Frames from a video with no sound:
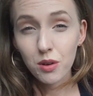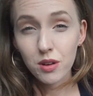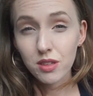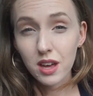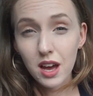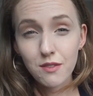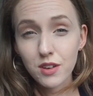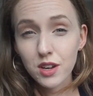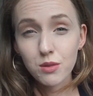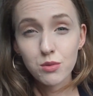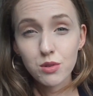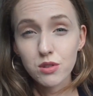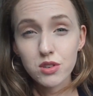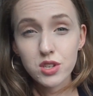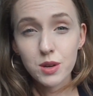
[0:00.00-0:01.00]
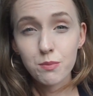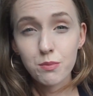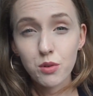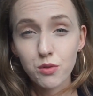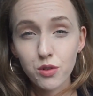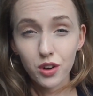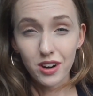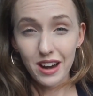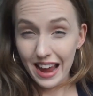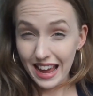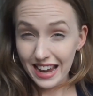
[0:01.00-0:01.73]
with having a rulership over